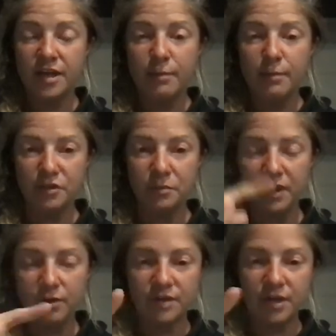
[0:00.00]
but you might
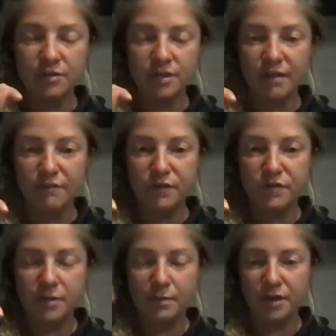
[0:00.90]
go down to that
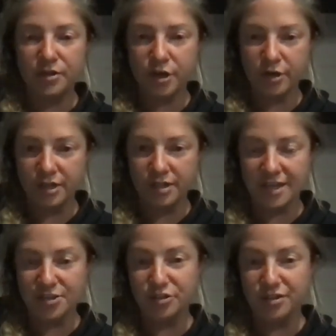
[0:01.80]
15-minute chart and it's
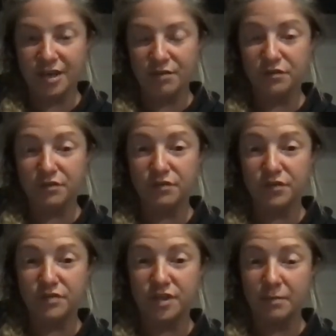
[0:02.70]
actually down for the
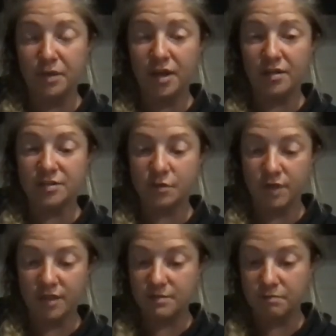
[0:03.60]
15 minutes. So
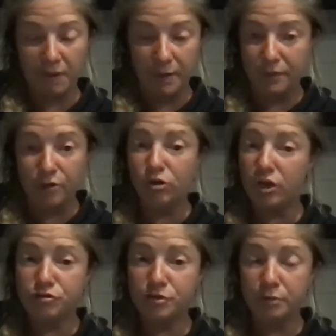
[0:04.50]
that might be a good
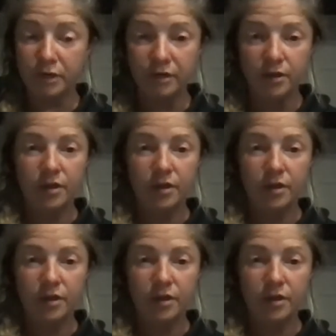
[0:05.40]
entry point.